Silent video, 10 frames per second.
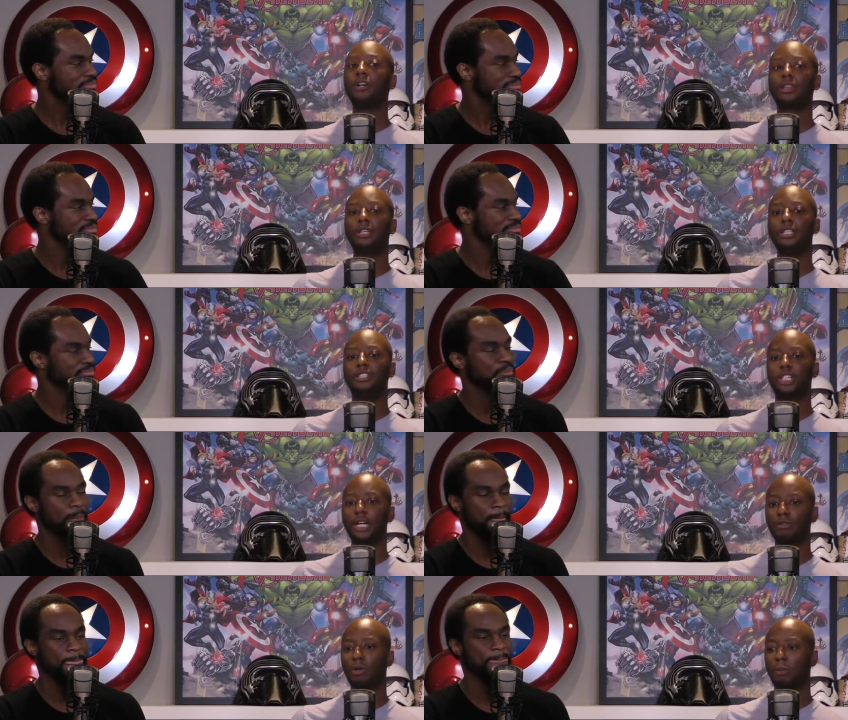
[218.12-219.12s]
Speaker 1: look, the
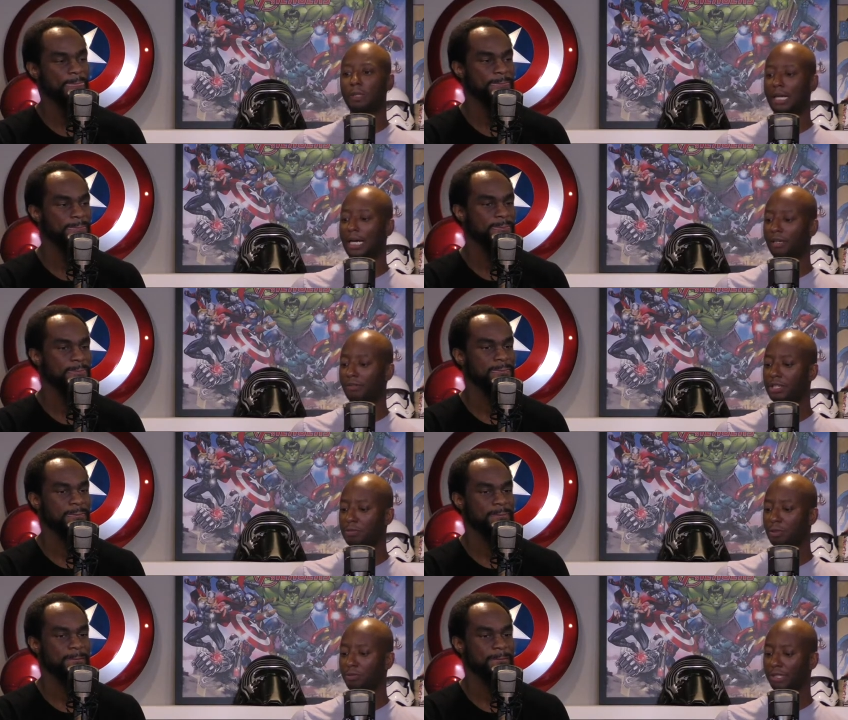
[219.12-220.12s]
general plot of
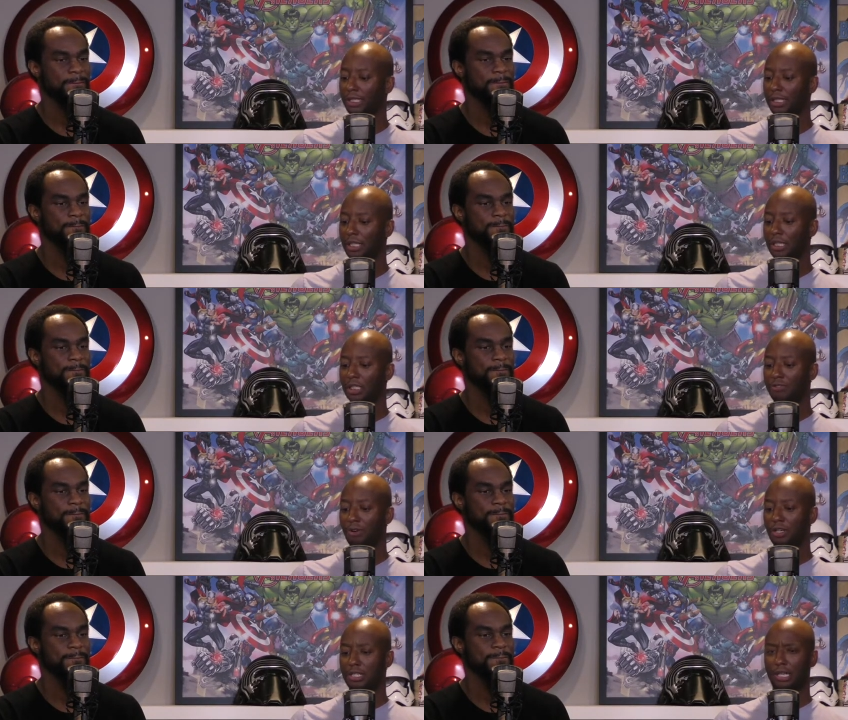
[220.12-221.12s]
this movie, as
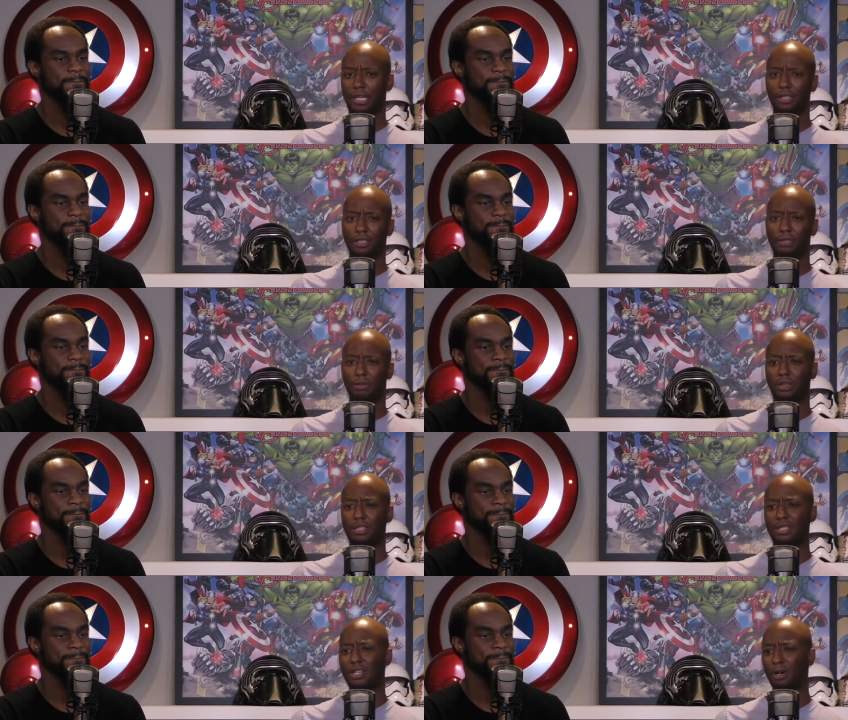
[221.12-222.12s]
far as the killer with
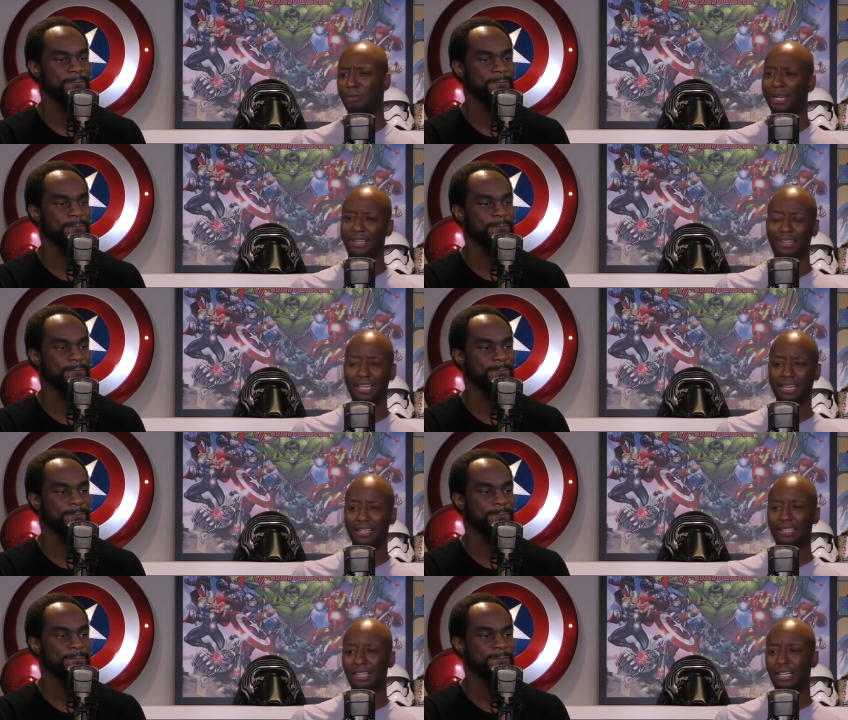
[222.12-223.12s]
the snowman
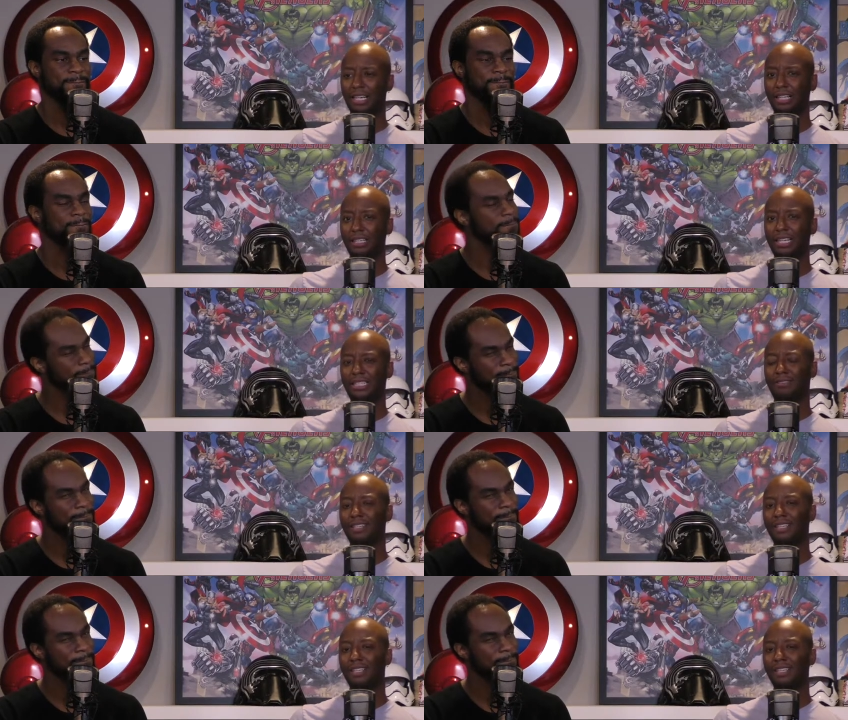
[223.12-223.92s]
thing, like